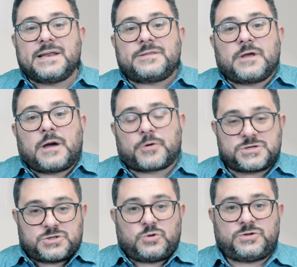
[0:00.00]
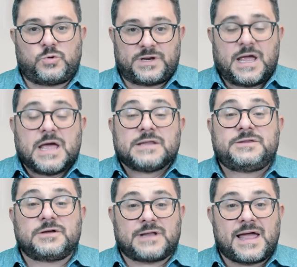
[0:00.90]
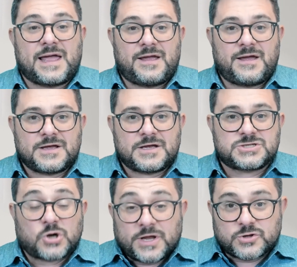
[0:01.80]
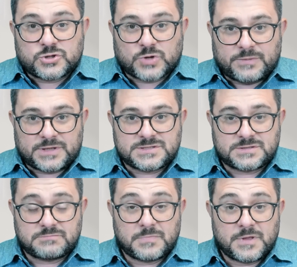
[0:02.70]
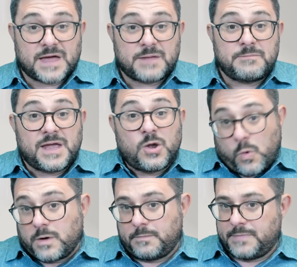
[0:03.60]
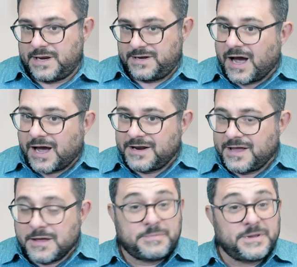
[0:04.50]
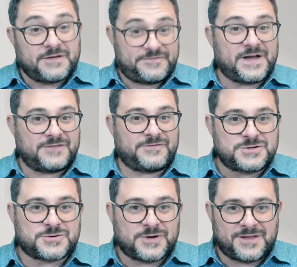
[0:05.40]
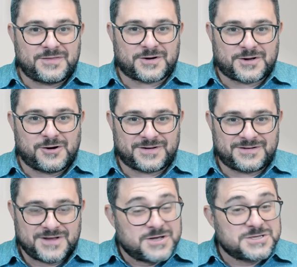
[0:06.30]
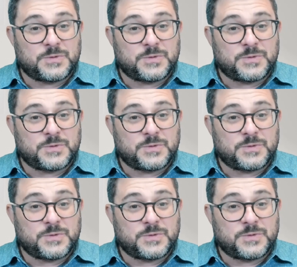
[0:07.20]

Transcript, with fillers: Might a person who do it delay starting other treatments that may or may not be effective in treating their COVID?